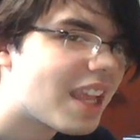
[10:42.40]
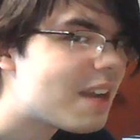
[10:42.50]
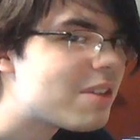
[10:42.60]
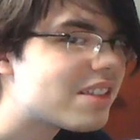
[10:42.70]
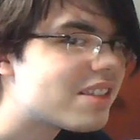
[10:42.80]

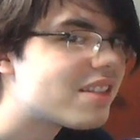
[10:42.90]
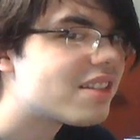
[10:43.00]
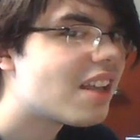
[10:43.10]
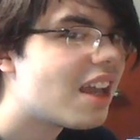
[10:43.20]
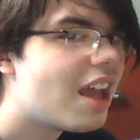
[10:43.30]
Anyone,
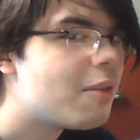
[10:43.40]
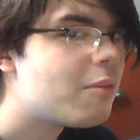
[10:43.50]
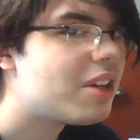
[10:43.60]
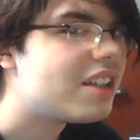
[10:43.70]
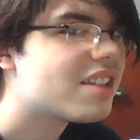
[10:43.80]

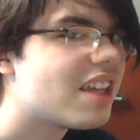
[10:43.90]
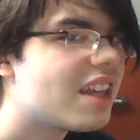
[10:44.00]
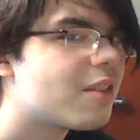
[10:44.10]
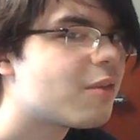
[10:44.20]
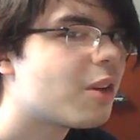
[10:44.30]
anyone else see
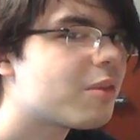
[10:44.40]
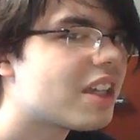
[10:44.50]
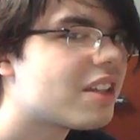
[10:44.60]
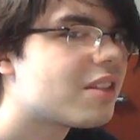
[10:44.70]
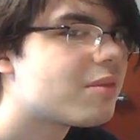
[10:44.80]
anything wrong with
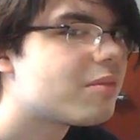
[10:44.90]
that?